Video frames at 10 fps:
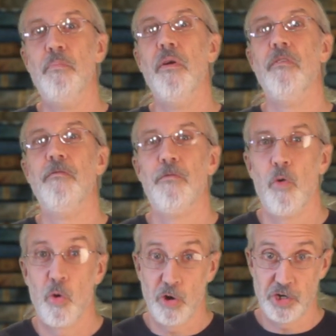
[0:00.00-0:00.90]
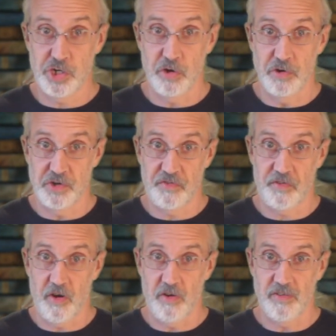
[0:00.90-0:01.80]
before church
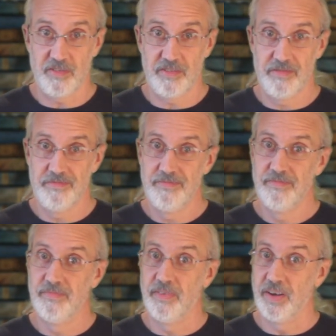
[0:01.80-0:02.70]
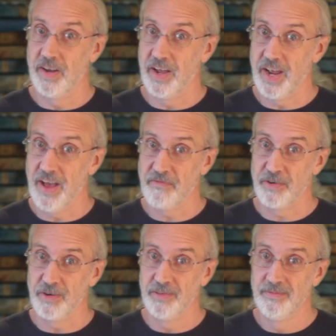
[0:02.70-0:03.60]
starts, not
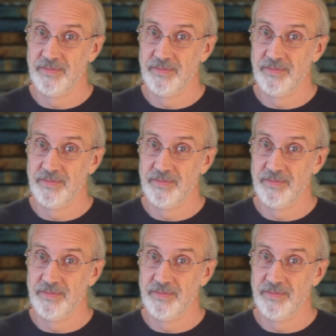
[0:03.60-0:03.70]
after.